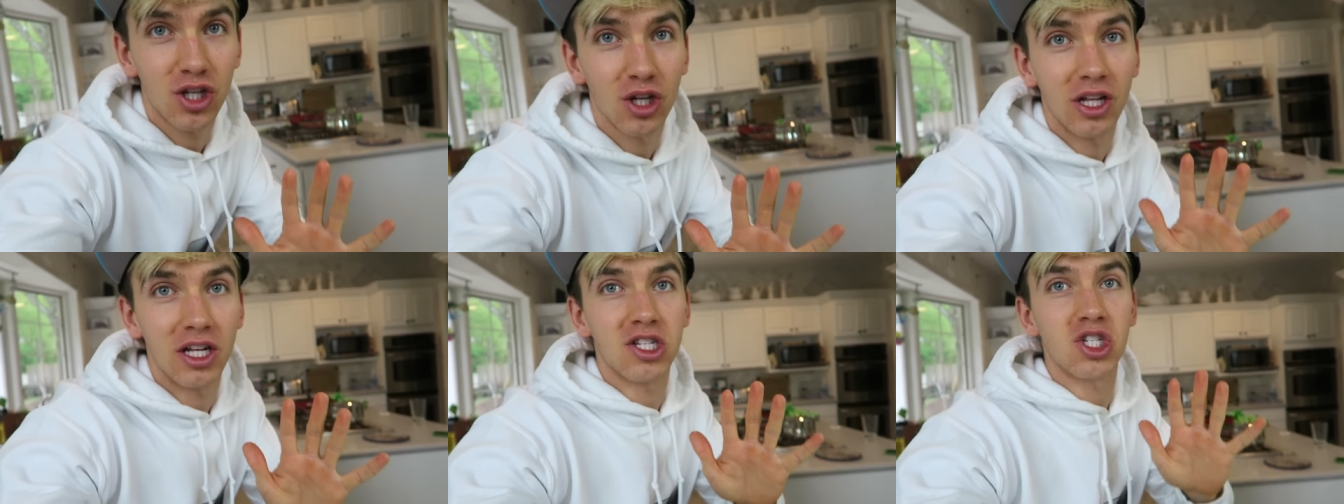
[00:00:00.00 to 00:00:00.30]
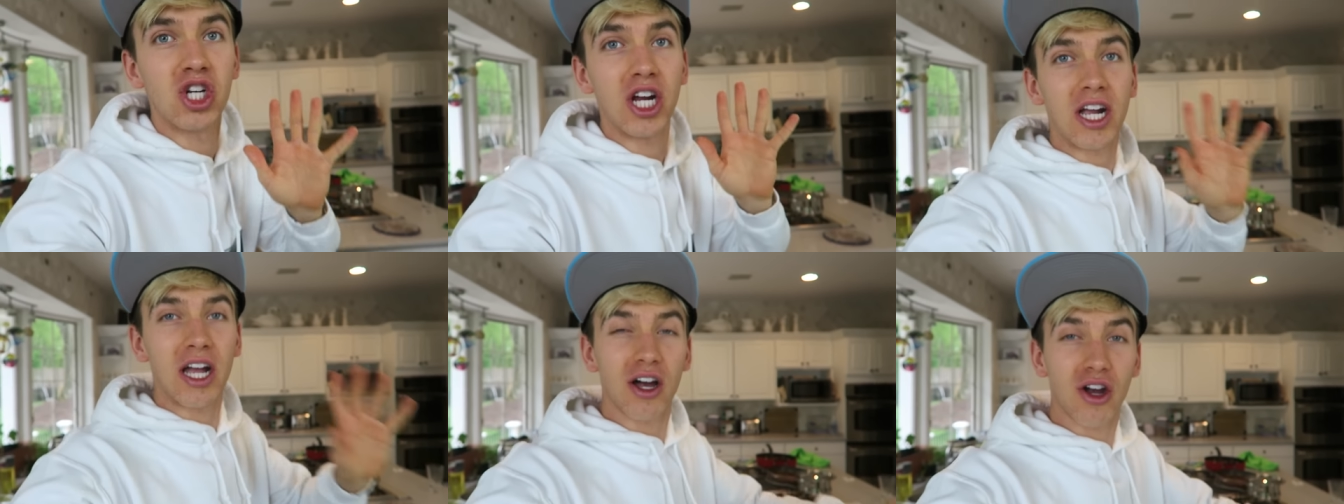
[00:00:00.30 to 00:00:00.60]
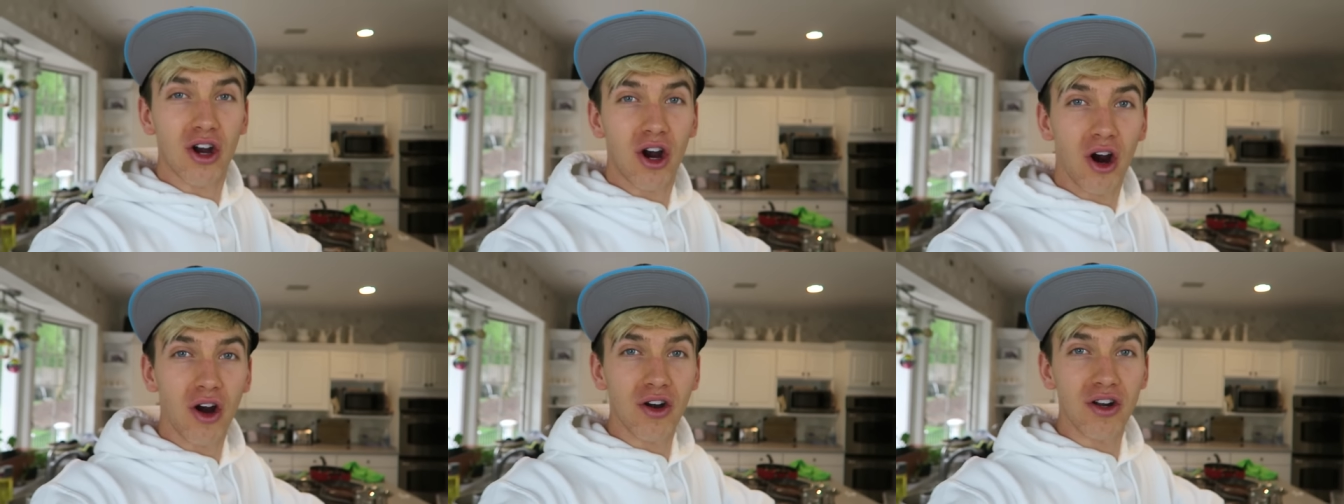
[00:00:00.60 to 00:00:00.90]
So let's check
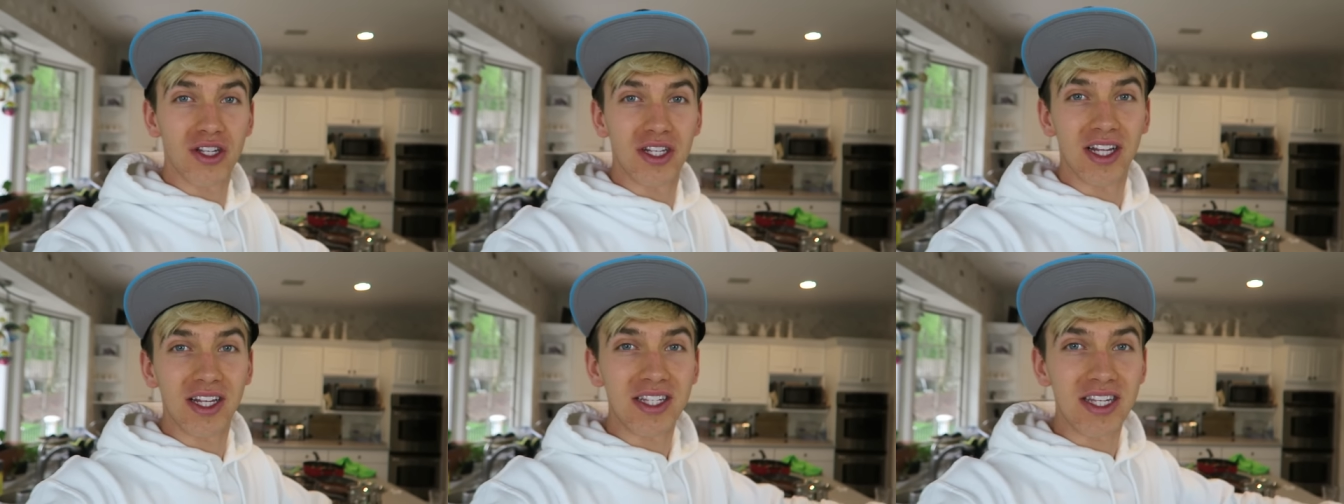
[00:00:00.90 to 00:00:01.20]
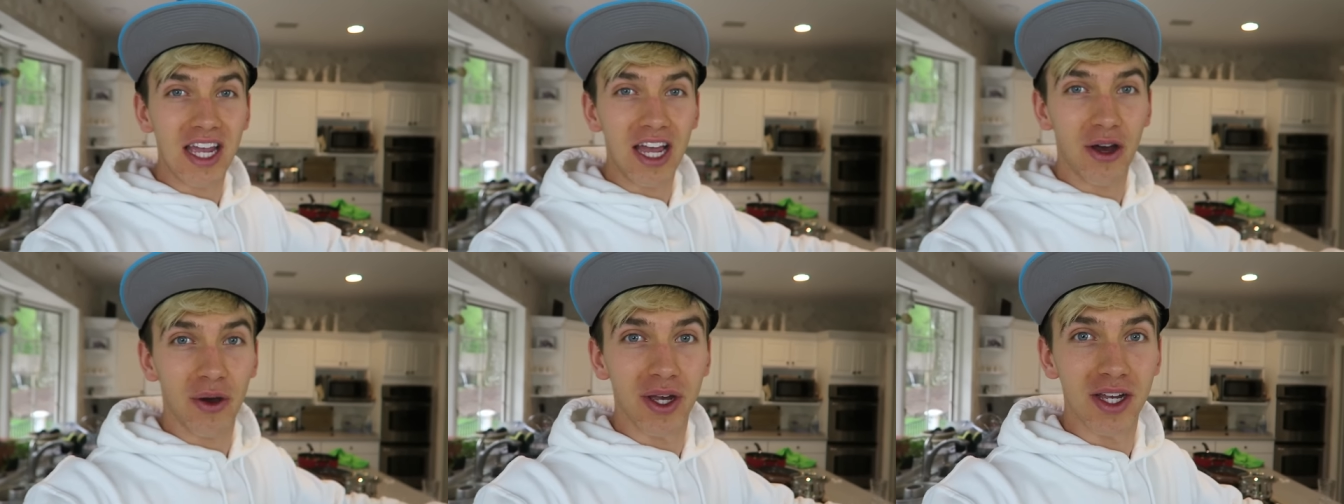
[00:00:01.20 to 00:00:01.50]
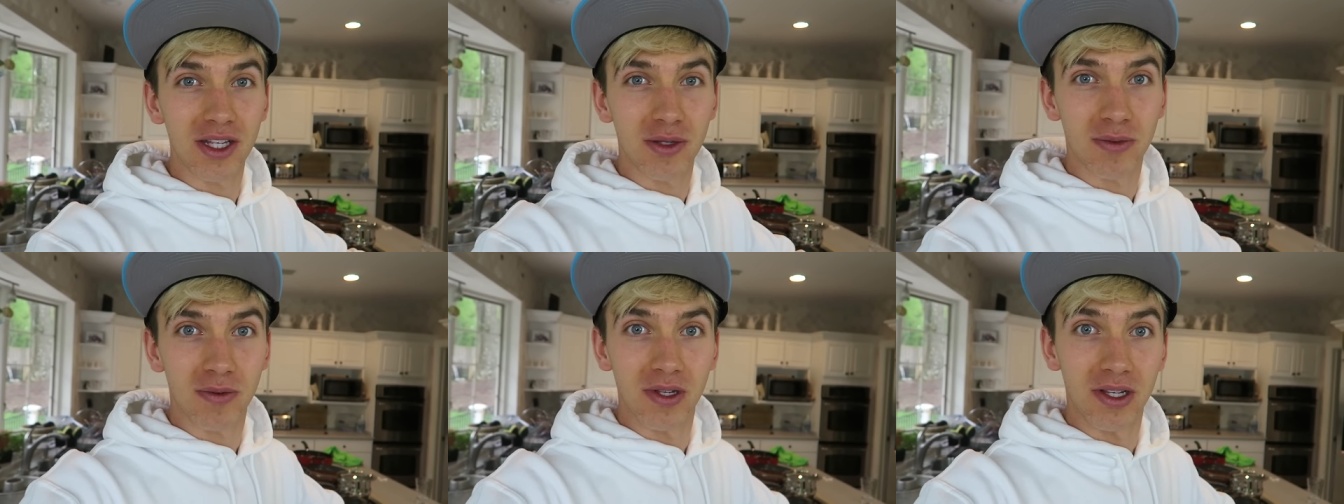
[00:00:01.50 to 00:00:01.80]
out Carter's and let's see how
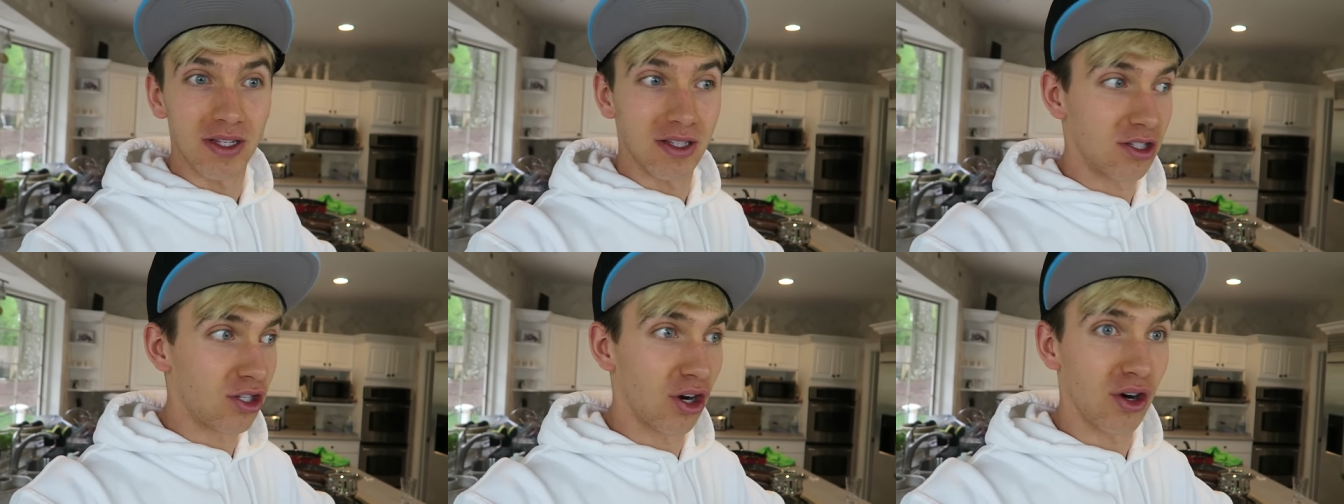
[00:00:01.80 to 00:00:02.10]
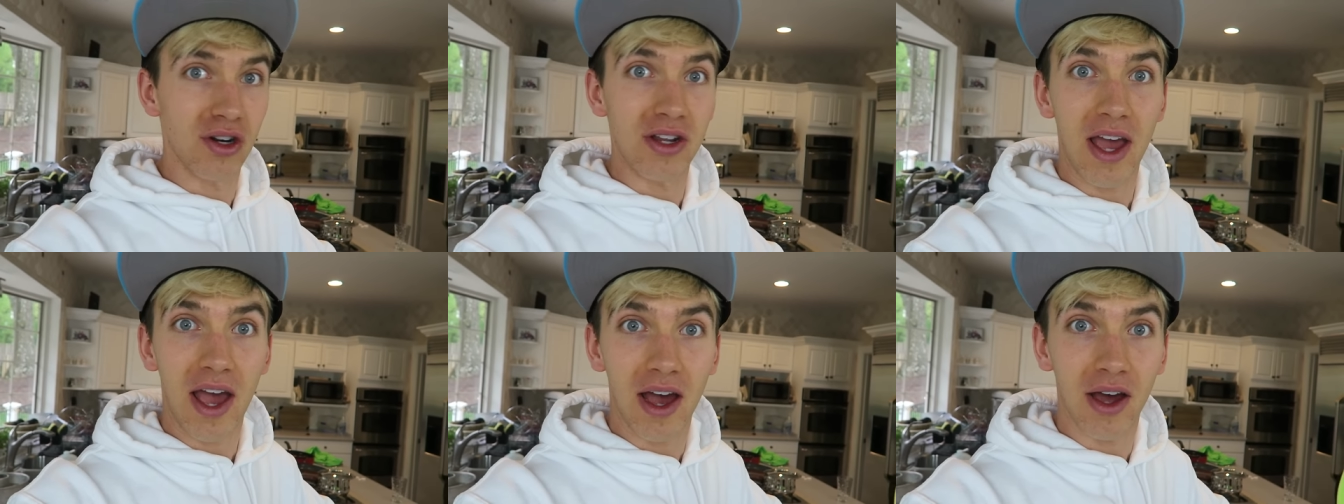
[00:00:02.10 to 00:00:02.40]
his turned